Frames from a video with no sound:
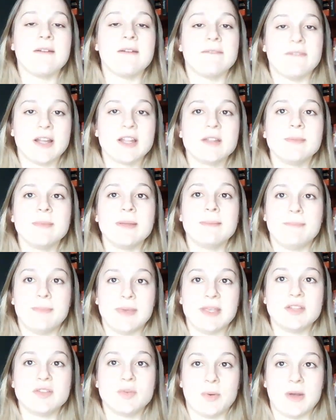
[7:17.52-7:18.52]
Vitamin
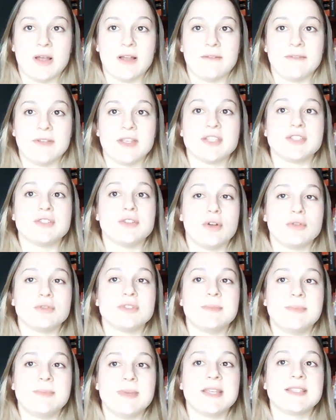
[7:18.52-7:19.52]
B12 is known
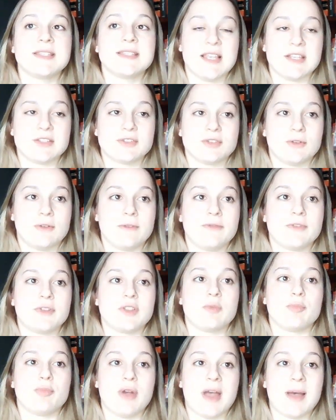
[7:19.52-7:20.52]
to be essential for
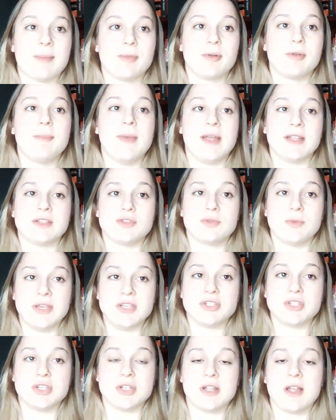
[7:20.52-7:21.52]
the proper
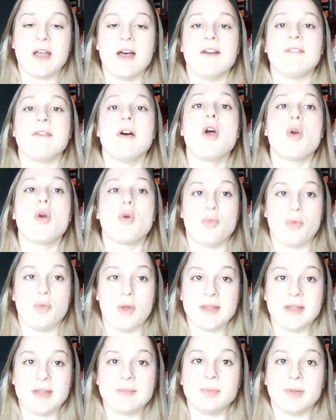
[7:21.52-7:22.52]
maturation of
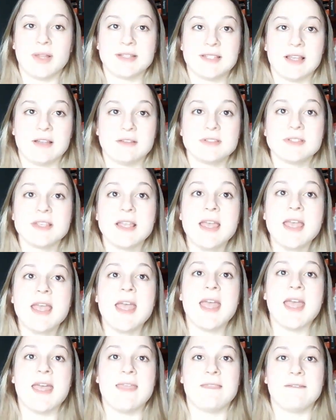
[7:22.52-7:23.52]
red blood cells,
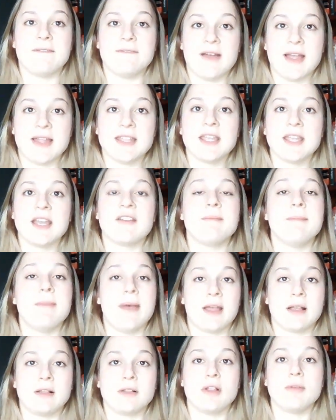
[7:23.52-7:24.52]
and the finding of
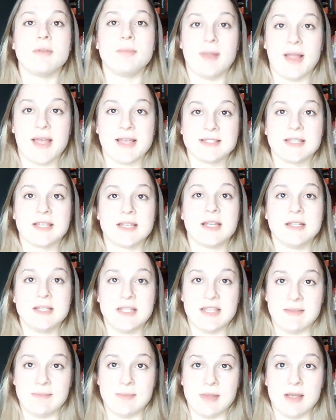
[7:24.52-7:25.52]
megaloblastic
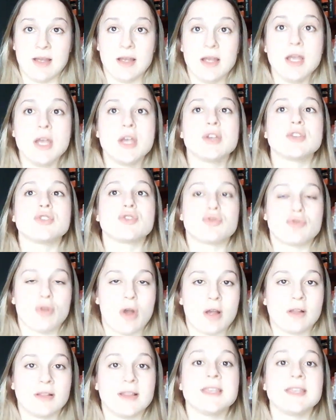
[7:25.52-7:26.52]
anemia
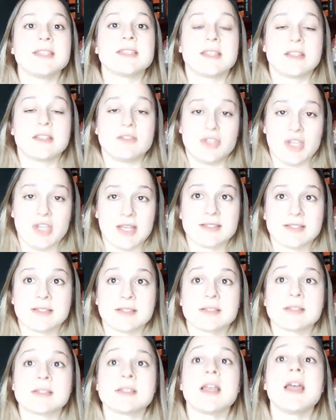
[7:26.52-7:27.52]
strongly
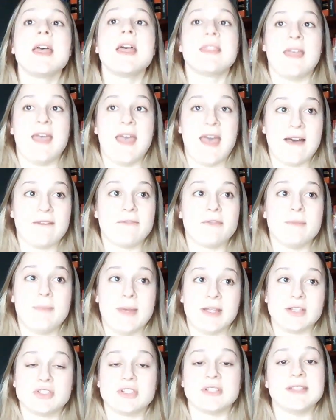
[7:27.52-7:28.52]
suggests the
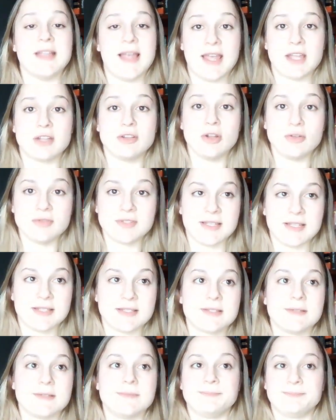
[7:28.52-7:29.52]
aforementioned
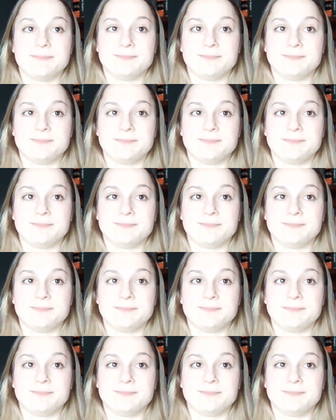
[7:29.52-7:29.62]
diagnosis.